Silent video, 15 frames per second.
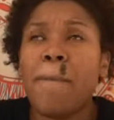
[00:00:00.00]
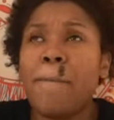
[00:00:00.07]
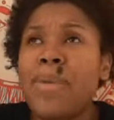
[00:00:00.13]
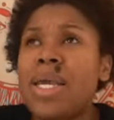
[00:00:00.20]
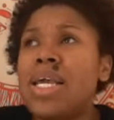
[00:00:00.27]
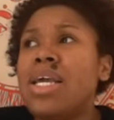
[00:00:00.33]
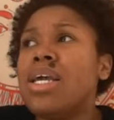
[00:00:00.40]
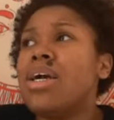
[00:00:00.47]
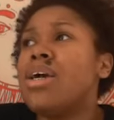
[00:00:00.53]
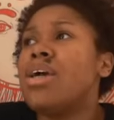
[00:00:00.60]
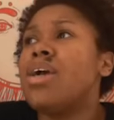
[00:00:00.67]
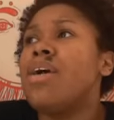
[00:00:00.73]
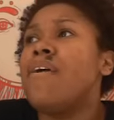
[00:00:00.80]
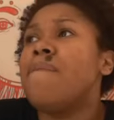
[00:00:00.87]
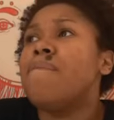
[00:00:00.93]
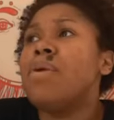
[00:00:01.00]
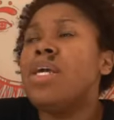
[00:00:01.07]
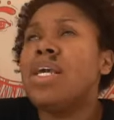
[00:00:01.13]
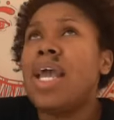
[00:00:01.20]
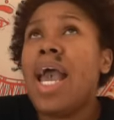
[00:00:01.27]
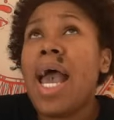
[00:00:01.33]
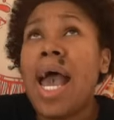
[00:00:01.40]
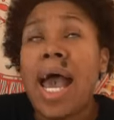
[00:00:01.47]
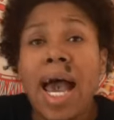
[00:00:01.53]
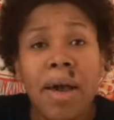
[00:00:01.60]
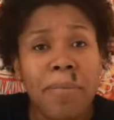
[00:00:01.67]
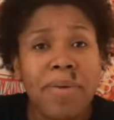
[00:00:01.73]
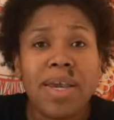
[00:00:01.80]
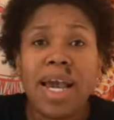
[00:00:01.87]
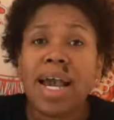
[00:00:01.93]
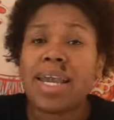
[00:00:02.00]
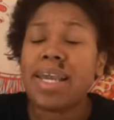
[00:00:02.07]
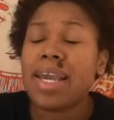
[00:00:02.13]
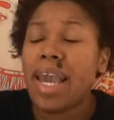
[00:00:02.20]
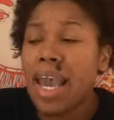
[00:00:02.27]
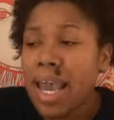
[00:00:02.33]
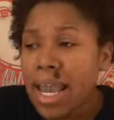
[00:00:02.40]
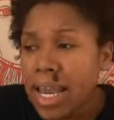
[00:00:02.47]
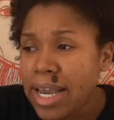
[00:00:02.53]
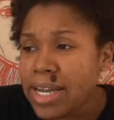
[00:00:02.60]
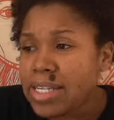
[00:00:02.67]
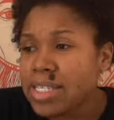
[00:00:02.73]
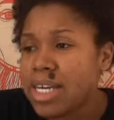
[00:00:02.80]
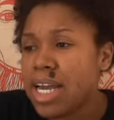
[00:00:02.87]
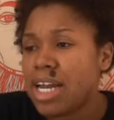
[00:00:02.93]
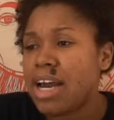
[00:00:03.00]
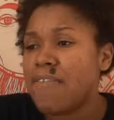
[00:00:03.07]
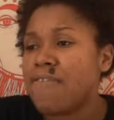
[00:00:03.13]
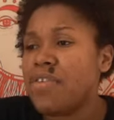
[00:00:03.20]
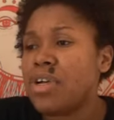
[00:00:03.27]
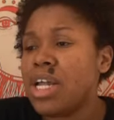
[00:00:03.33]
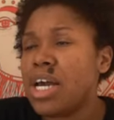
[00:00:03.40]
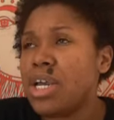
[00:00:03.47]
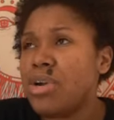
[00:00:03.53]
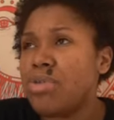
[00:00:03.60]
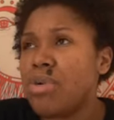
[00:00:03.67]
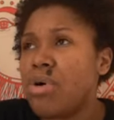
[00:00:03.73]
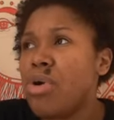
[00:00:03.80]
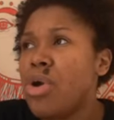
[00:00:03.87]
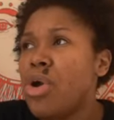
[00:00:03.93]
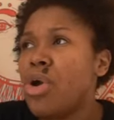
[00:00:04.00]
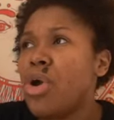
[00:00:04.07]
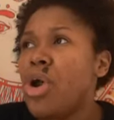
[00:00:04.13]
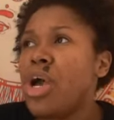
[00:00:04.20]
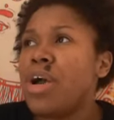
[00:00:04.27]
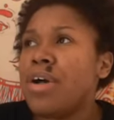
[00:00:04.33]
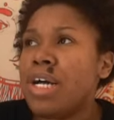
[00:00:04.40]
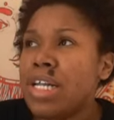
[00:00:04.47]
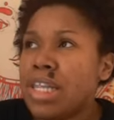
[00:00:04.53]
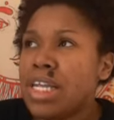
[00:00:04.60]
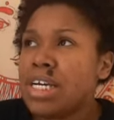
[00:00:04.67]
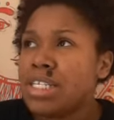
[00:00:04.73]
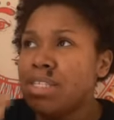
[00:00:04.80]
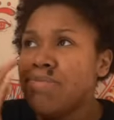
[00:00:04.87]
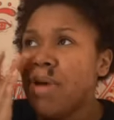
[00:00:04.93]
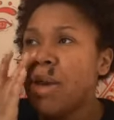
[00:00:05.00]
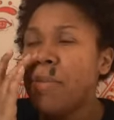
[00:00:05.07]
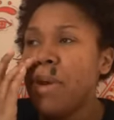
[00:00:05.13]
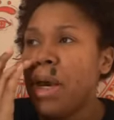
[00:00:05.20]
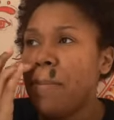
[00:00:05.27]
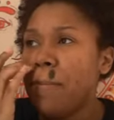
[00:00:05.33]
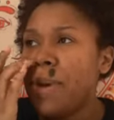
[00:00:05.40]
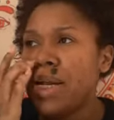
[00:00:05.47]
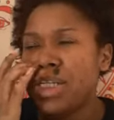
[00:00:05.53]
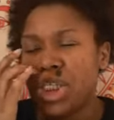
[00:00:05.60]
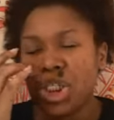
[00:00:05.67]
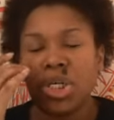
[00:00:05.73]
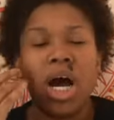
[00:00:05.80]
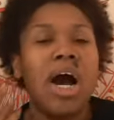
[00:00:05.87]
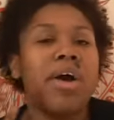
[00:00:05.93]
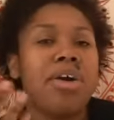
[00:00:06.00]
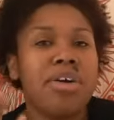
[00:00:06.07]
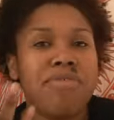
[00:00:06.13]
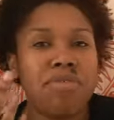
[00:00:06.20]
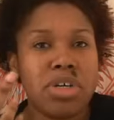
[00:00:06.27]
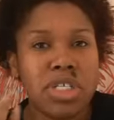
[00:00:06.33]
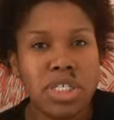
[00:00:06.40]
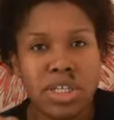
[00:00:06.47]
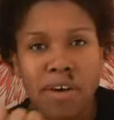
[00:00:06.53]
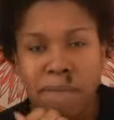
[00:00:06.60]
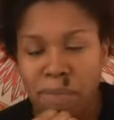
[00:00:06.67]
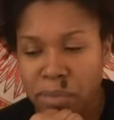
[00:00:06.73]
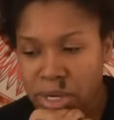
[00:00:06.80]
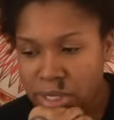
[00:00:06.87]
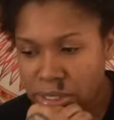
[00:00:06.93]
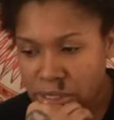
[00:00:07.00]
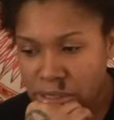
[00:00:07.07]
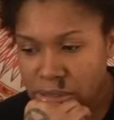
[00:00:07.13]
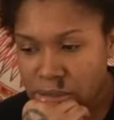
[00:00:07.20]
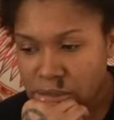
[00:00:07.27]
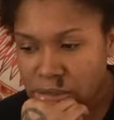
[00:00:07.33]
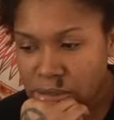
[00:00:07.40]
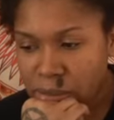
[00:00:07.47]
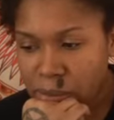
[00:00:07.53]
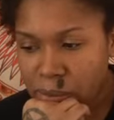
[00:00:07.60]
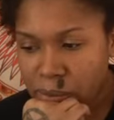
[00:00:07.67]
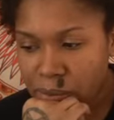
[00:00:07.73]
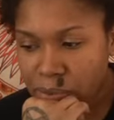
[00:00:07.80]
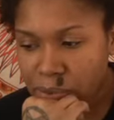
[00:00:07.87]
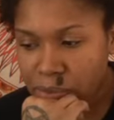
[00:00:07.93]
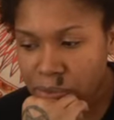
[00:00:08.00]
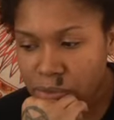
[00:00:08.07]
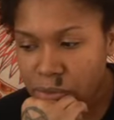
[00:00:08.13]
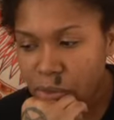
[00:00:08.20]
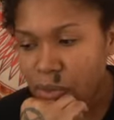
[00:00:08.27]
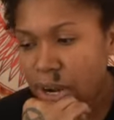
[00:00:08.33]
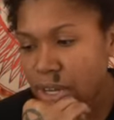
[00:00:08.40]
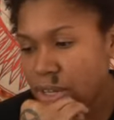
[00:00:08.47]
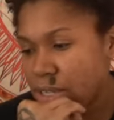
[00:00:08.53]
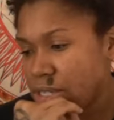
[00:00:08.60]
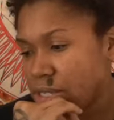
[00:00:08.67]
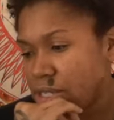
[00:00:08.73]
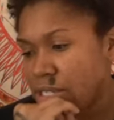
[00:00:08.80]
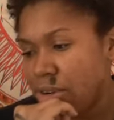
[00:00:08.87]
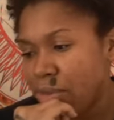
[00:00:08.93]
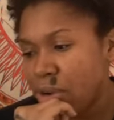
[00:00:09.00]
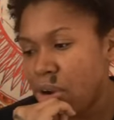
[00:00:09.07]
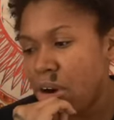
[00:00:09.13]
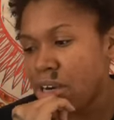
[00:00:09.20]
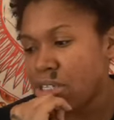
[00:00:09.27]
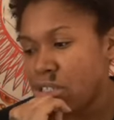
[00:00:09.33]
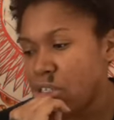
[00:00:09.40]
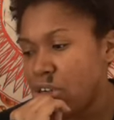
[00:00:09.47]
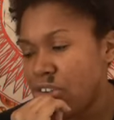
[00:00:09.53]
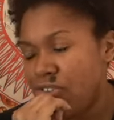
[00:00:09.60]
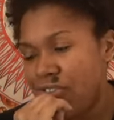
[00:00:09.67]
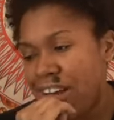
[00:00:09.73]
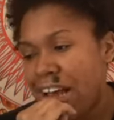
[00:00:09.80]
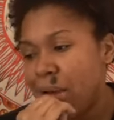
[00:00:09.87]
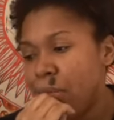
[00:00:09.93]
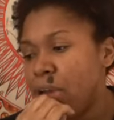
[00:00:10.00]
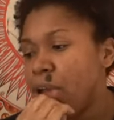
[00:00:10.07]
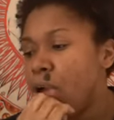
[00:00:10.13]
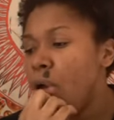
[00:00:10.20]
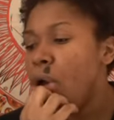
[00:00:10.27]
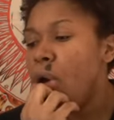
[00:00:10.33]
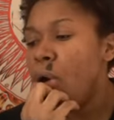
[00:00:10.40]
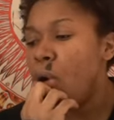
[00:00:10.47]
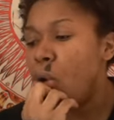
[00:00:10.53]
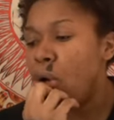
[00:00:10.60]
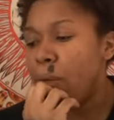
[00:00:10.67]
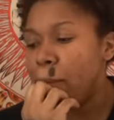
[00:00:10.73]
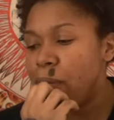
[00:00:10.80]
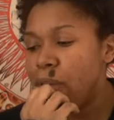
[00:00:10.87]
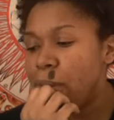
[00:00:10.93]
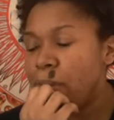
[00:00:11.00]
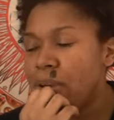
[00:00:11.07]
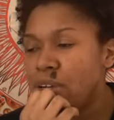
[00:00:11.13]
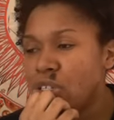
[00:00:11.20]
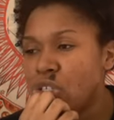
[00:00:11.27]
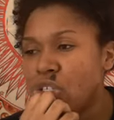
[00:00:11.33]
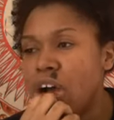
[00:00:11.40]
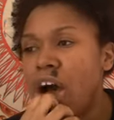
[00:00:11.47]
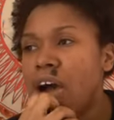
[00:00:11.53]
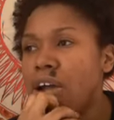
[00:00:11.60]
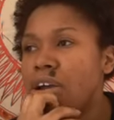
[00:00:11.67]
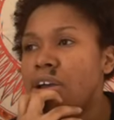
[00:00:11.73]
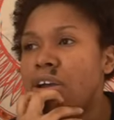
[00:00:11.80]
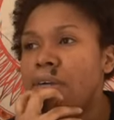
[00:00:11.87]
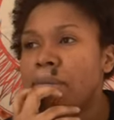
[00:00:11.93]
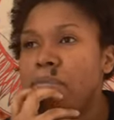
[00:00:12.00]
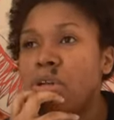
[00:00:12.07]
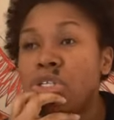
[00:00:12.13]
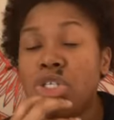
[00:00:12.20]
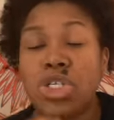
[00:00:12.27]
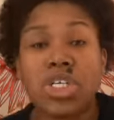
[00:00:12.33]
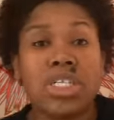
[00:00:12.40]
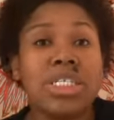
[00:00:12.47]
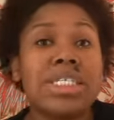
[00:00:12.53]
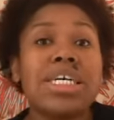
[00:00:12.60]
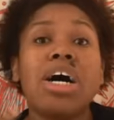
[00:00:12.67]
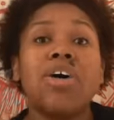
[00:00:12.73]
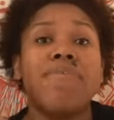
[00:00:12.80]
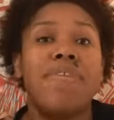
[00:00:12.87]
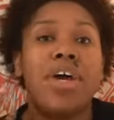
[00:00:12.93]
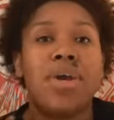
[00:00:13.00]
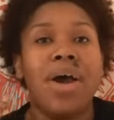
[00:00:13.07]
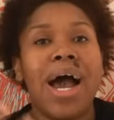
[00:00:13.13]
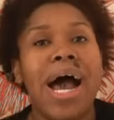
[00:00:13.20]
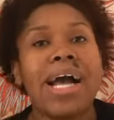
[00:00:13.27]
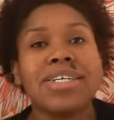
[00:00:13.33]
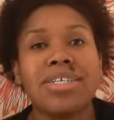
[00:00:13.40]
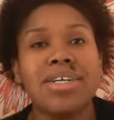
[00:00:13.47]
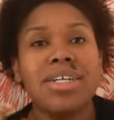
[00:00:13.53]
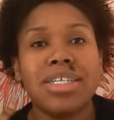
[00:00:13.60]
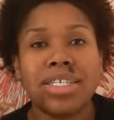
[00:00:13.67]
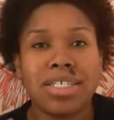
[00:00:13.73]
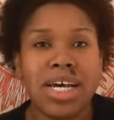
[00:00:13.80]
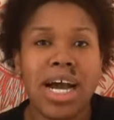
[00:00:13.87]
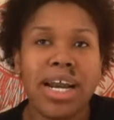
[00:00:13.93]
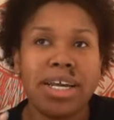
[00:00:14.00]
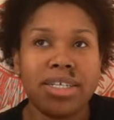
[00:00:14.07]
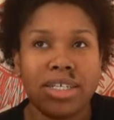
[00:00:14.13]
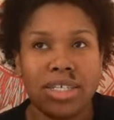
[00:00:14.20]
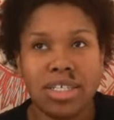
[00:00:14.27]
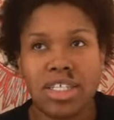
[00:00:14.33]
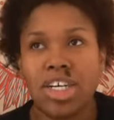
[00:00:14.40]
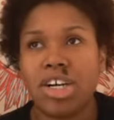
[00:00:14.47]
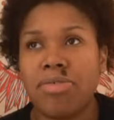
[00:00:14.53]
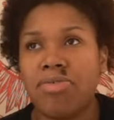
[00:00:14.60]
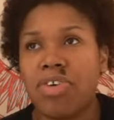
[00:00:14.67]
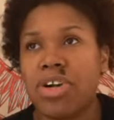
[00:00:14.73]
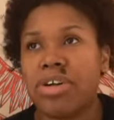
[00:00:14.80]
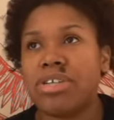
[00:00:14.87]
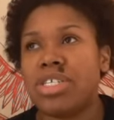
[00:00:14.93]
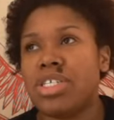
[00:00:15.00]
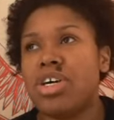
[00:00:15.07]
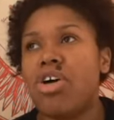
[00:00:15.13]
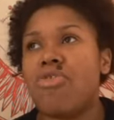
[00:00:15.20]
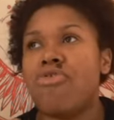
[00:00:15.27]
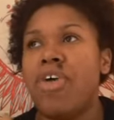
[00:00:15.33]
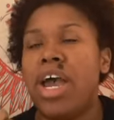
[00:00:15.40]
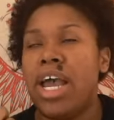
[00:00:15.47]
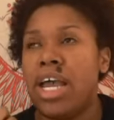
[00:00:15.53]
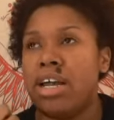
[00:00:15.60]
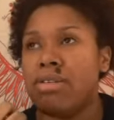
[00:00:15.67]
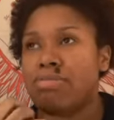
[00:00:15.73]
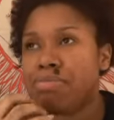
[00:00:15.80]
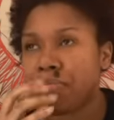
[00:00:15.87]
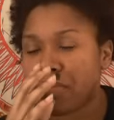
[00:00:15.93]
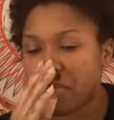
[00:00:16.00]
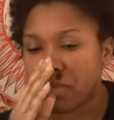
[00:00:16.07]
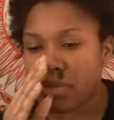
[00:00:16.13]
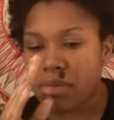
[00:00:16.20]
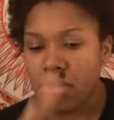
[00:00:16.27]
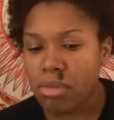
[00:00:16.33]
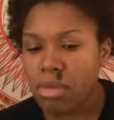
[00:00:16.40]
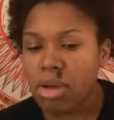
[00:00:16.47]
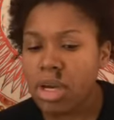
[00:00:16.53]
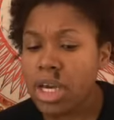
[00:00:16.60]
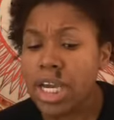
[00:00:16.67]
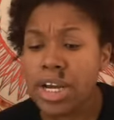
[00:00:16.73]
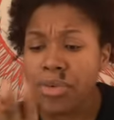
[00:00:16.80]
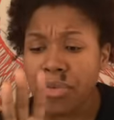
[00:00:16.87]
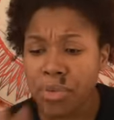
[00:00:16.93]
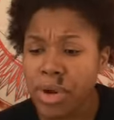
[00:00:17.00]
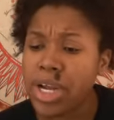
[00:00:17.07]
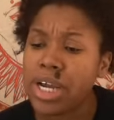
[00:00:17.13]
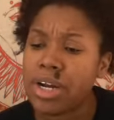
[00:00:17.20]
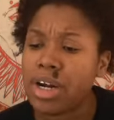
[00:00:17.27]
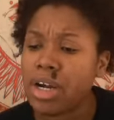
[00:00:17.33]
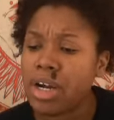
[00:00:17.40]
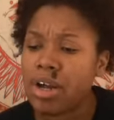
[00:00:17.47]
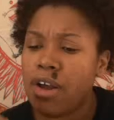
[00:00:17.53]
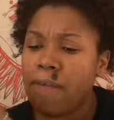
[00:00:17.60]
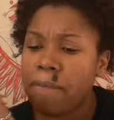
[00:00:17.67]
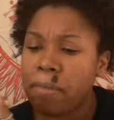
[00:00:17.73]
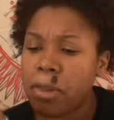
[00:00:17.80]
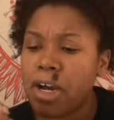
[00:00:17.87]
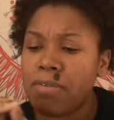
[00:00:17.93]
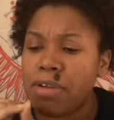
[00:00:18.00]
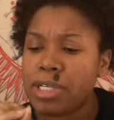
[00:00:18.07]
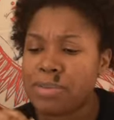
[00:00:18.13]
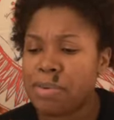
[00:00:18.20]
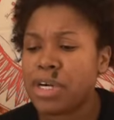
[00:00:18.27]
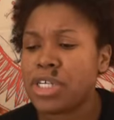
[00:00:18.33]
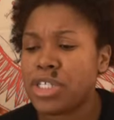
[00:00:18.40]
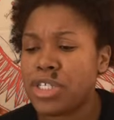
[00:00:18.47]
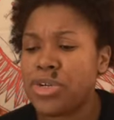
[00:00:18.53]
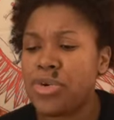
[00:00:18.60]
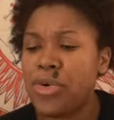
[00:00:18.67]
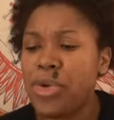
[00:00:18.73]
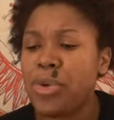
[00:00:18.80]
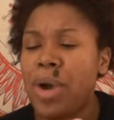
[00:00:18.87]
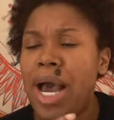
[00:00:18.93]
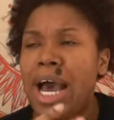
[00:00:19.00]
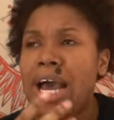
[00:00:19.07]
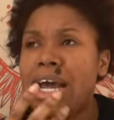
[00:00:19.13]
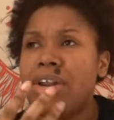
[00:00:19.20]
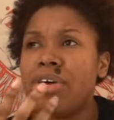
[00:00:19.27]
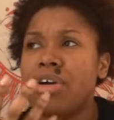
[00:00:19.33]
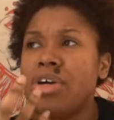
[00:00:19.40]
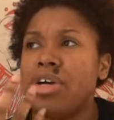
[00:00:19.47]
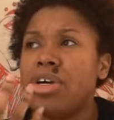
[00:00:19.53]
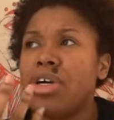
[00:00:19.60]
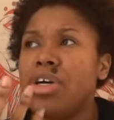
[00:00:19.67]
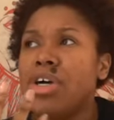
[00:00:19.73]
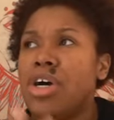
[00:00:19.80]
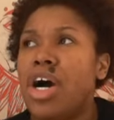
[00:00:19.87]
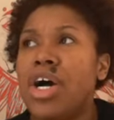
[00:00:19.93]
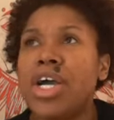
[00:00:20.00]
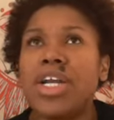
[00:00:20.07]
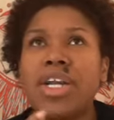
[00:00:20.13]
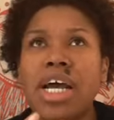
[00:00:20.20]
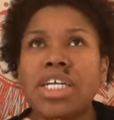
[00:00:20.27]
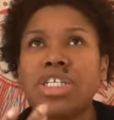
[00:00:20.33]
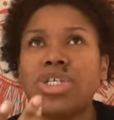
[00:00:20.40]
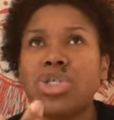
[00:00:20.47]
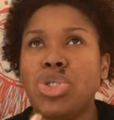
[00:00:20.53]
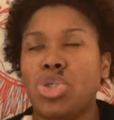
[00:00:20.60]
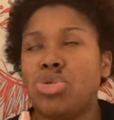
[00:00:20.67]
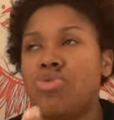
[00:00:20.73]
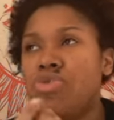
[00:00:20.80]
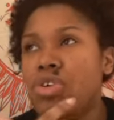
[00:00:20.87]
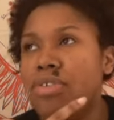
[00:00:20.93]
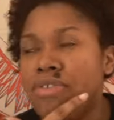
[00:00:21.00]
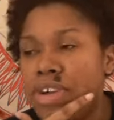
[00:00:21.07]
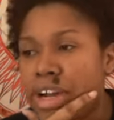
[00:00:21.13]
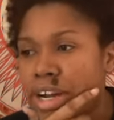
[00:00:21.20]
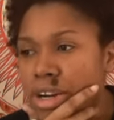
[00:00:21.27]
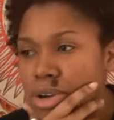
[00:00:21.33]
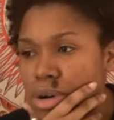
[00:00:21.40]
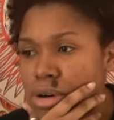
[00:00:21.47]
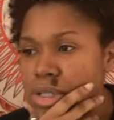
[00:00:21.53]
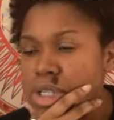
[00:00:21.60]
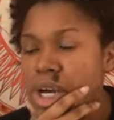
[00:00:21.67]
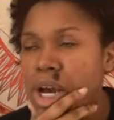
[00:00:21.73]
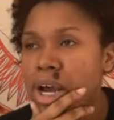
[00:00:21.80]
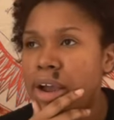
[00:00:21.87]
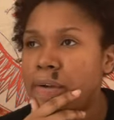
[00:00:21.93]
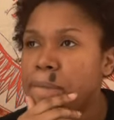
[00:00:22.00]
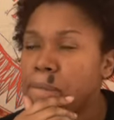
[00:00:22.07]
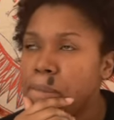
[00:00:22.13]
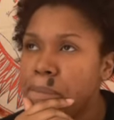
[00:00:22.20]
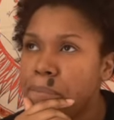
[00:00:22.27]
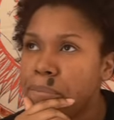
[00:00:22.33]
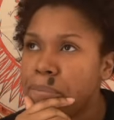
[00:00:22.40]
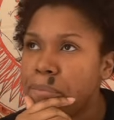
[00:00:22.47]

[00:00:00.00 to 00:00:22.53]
me being happy i can't and i feel like you know this may be a big shocker for some reason whether this is in regards to your family or maybe a shock to yourself that you're actually deciding to stick up for yourself and get rid of this person who you had a connection to for a very long time.